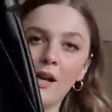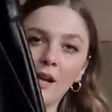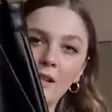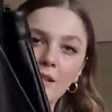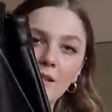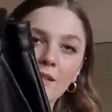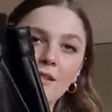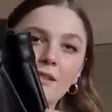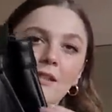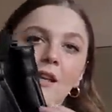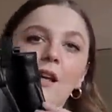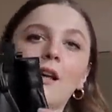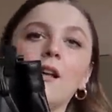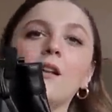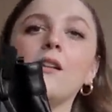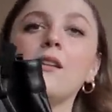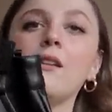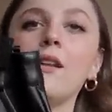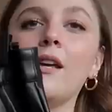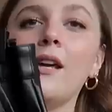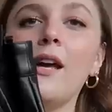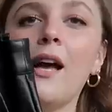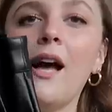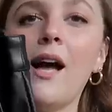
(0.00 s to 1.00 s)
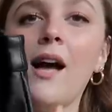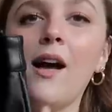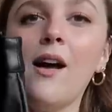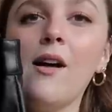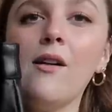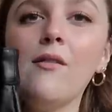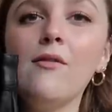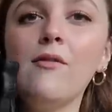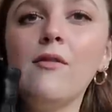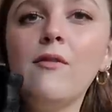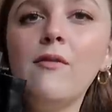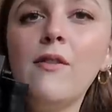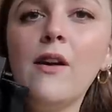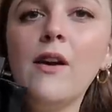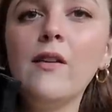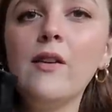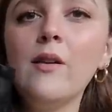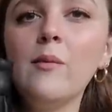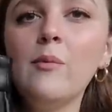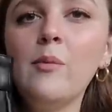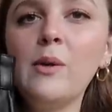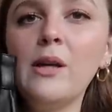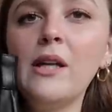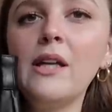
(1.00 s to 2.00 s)
and style. They have
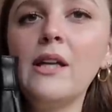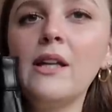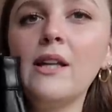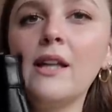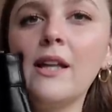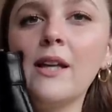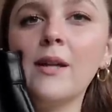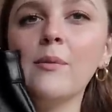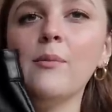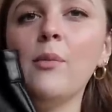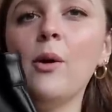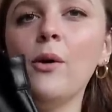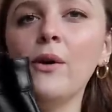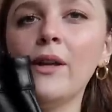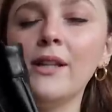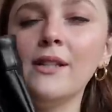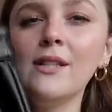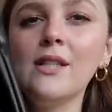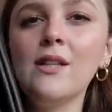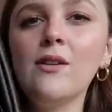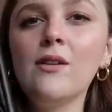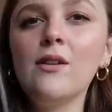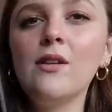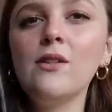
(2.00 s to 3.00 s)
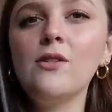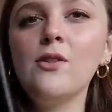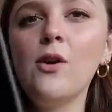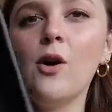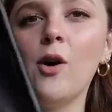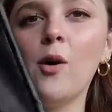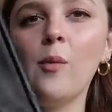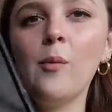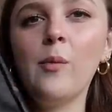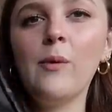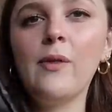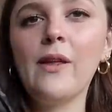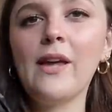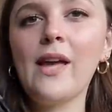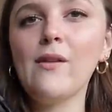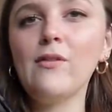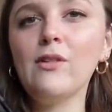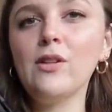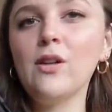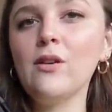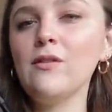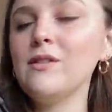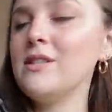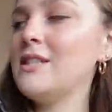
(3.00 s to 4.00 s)
very big like pockets here at the top, they have
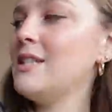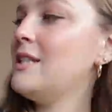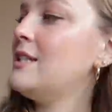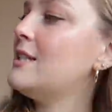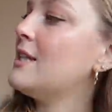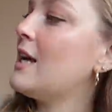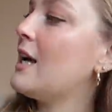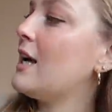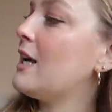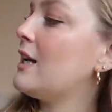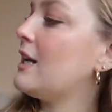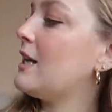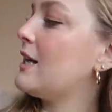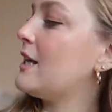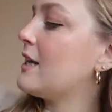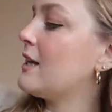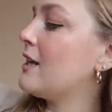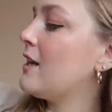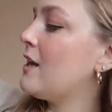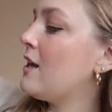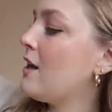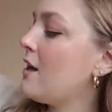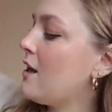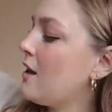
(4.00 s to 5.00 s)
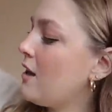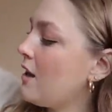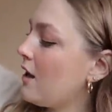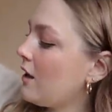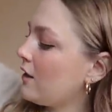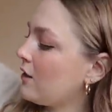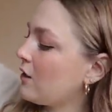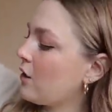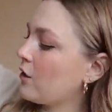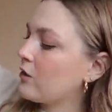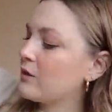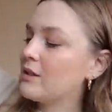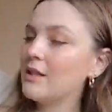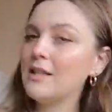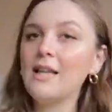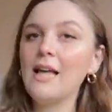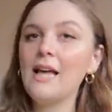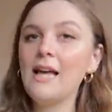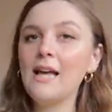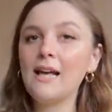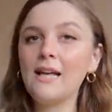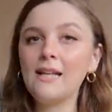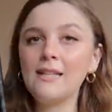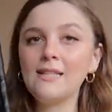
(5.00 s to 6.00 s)
a lot of detailing along the
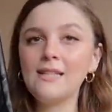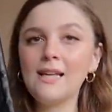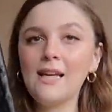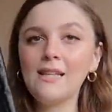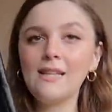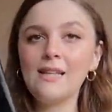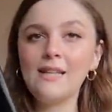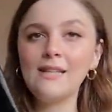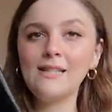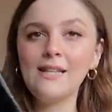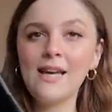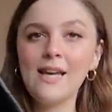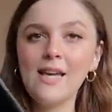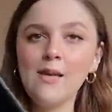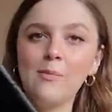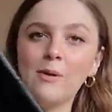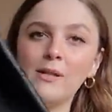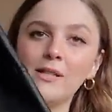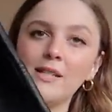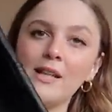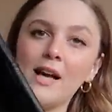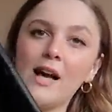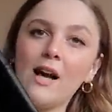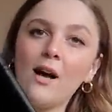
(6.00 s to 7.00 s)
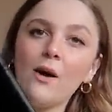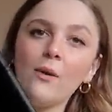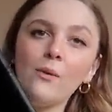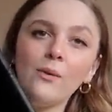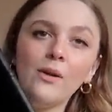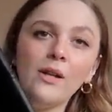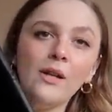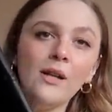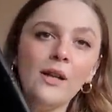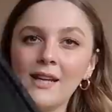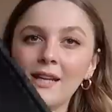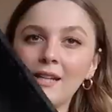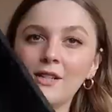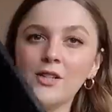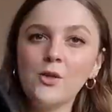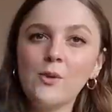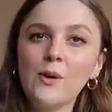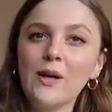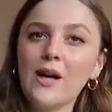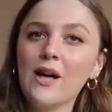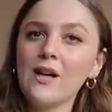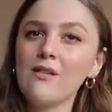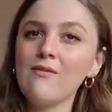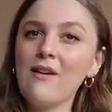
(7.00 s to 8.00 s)
legs, and they taper down
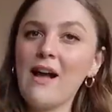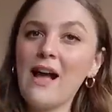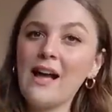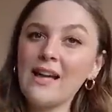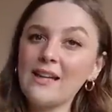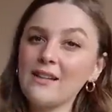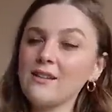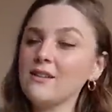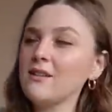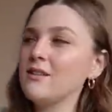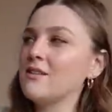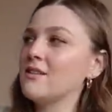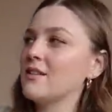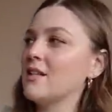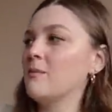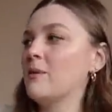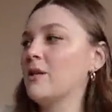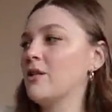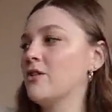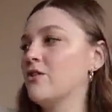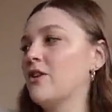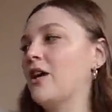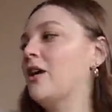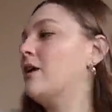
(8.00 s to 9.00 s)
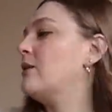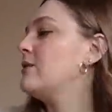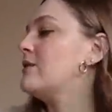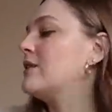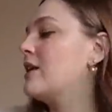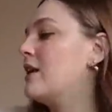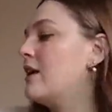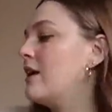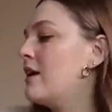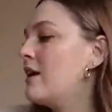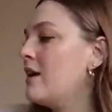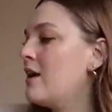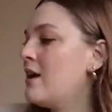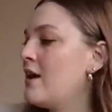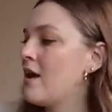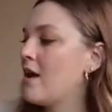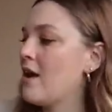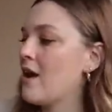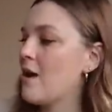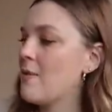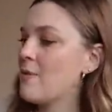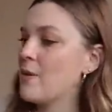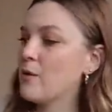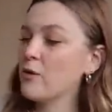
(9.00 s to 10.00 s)
into a kind of ankle skimming trouser.
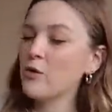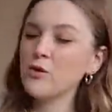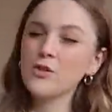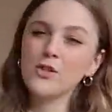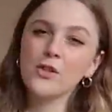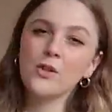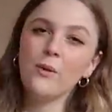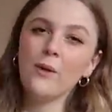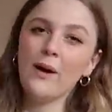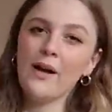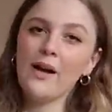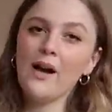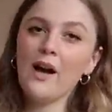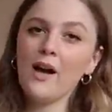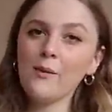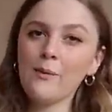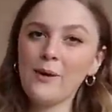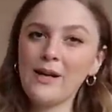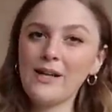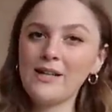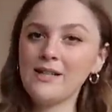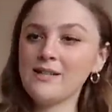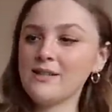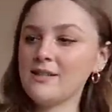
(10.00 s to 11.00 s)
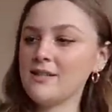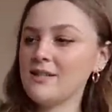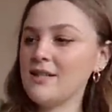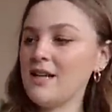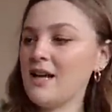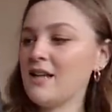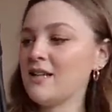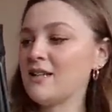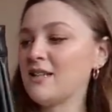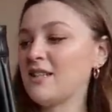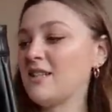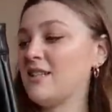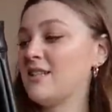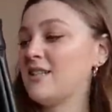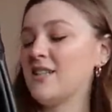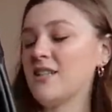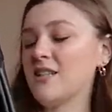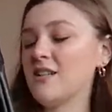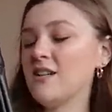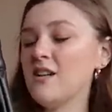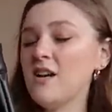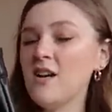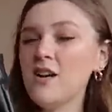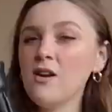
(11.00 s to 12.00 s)
And they're also quite high-waisted and they
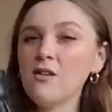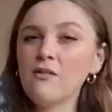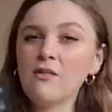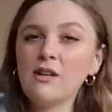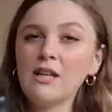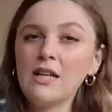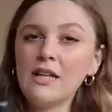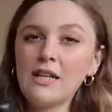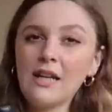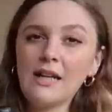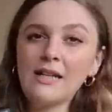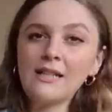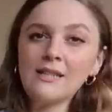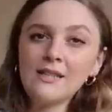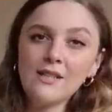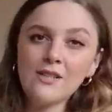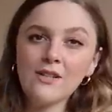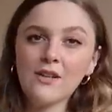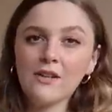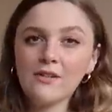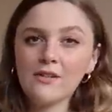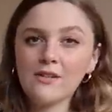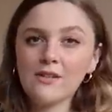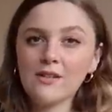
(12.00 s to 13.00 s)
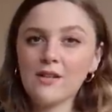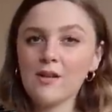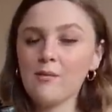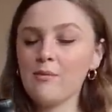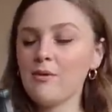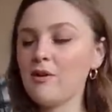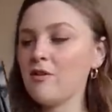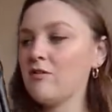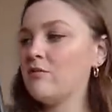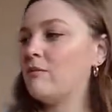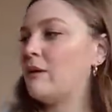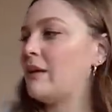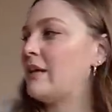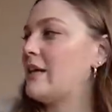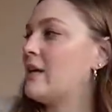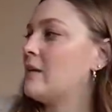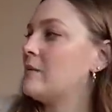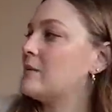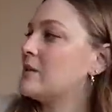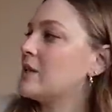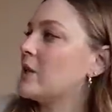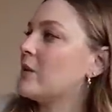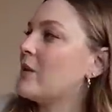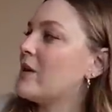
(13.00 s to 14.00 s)
sit really nicely just above my
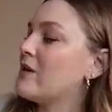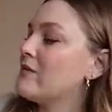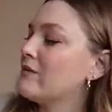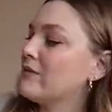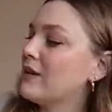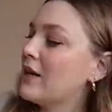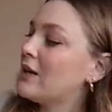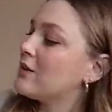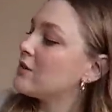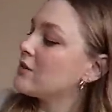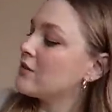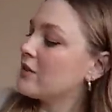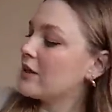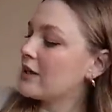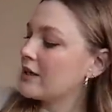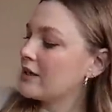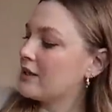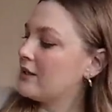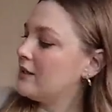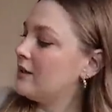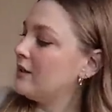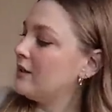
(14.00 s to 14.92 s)
hips. They're quite flattering.